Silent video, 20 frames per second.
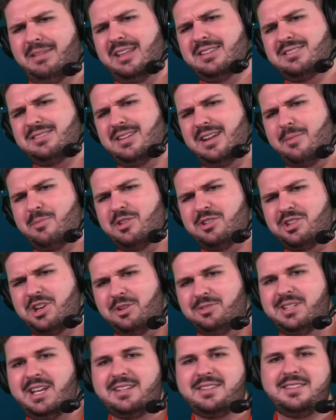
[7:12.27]
That's the name of the show,
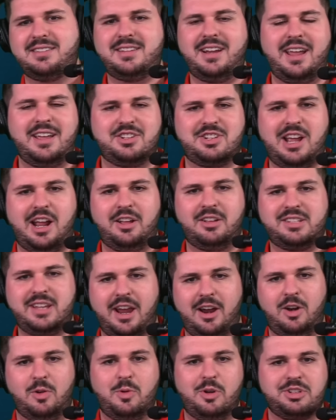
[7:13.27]
Texans Today. Shout out to
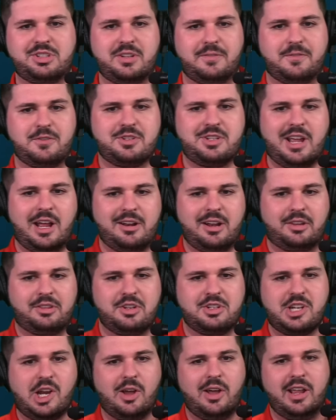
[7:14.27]
Aaron Wilson for shouting out the
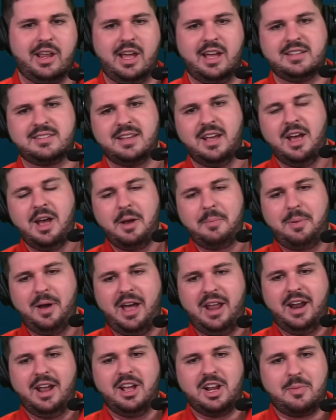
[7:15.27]
show, I guess.
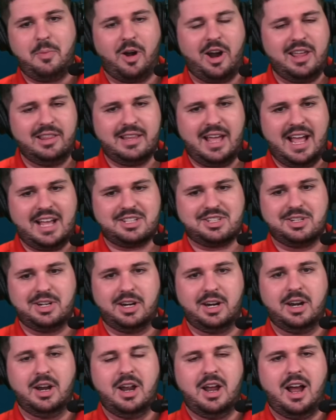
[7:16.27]
But Kamari
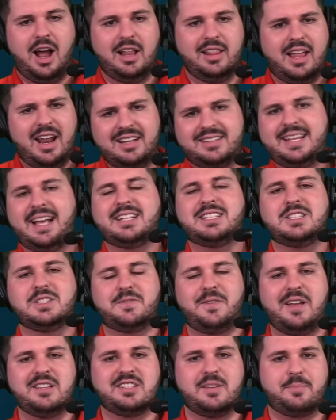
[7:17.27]
Lassiter, a lot of Texans
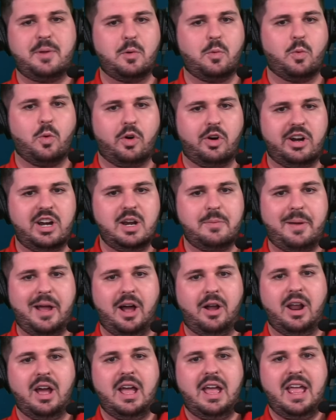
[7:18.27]
fans have been worried
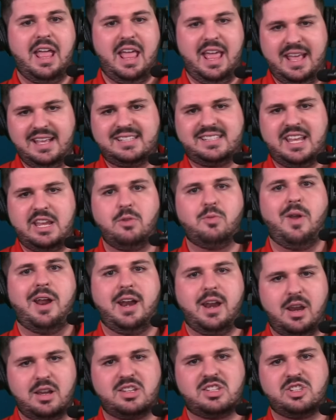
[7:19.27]
about, is he
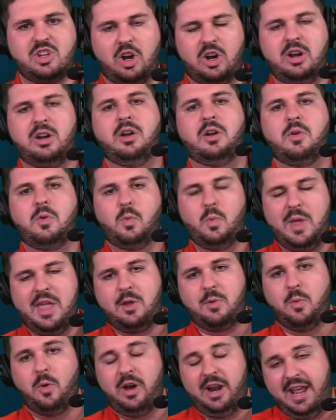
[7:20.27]
ready to start
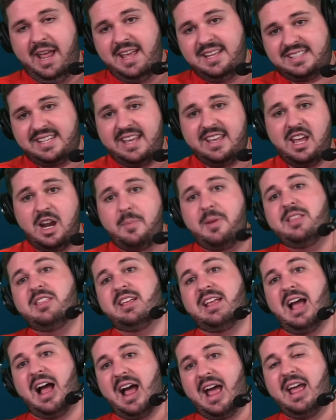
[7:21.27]
week one? Is he going to be the
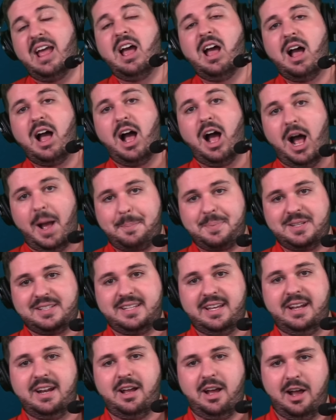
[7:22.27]
guy
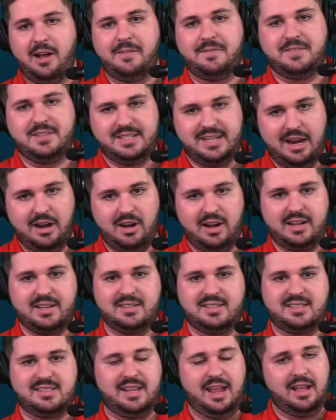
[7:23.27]
opposite of Derek
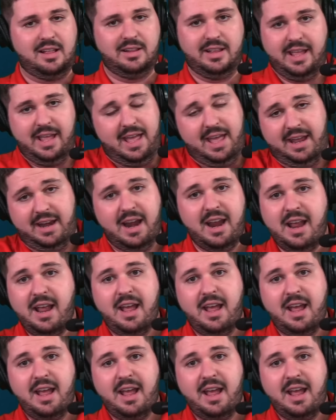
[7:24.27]
Stingley? And